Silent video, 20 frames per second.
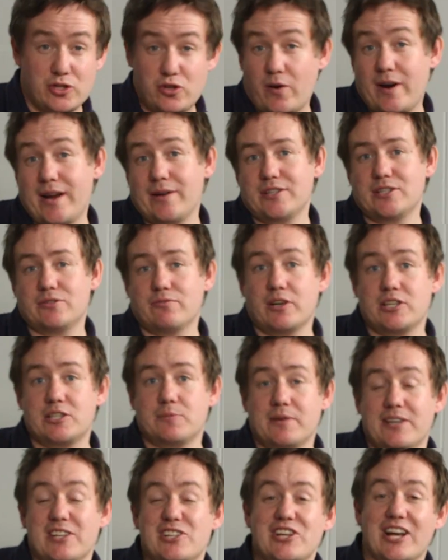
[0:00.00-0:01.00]
to try out this
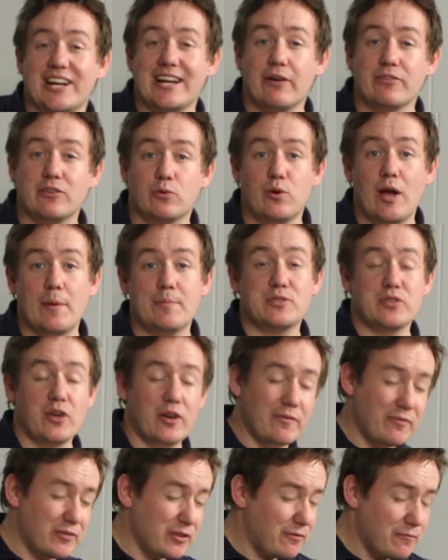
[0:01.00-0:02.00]
recipe, check out the
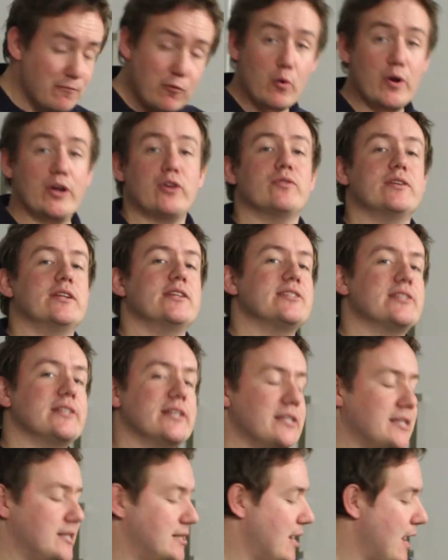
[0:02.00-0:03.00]
website for the full ingredients
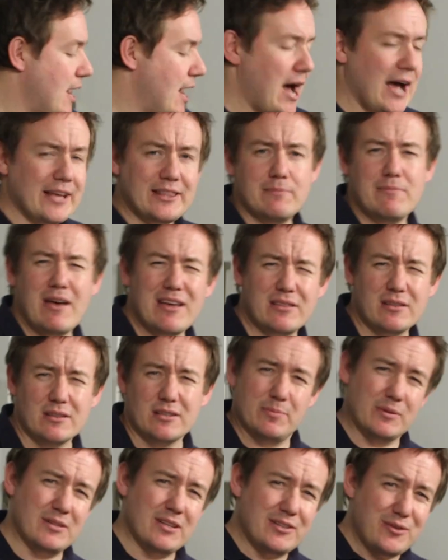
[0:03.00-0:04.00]
list and the
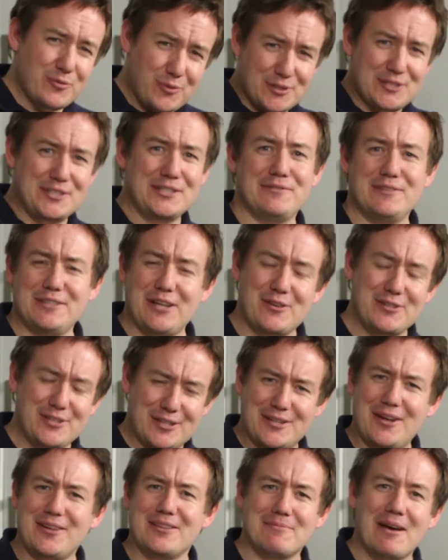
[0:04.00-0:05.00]
method. But then you're watching the video, so
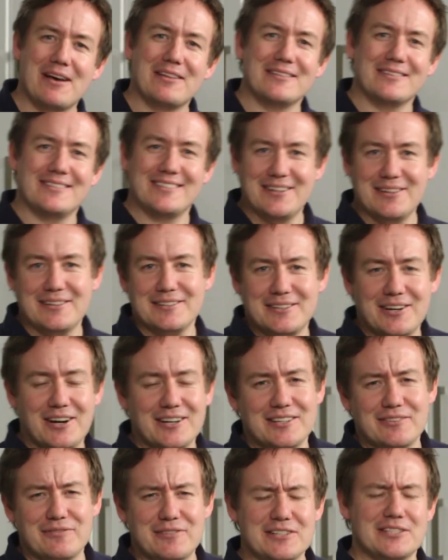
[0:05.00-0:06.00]
you know the method. You know, it
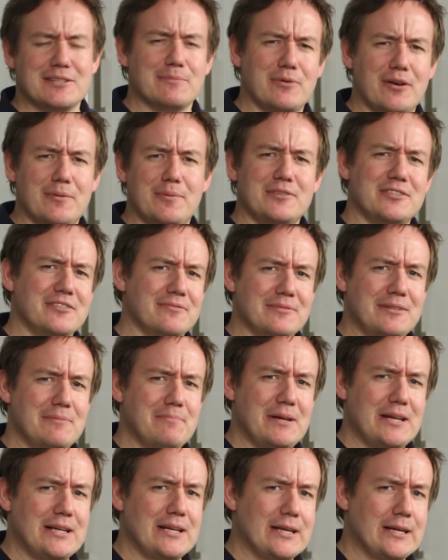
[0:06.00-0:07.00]
kind of defeats the purpose of me
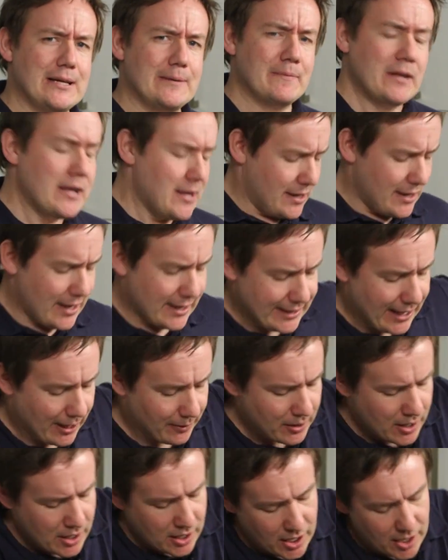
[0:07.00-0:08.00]
being here.
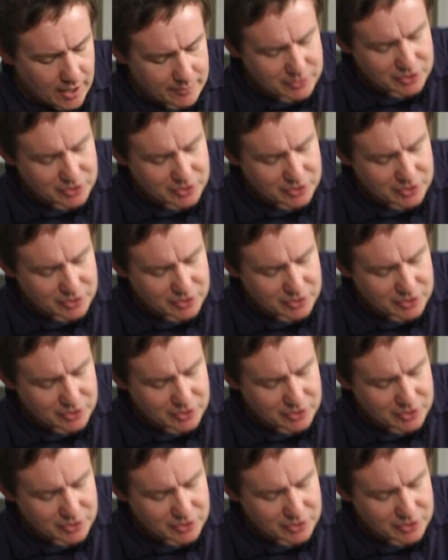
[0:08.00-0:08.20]
Anyhow, I'm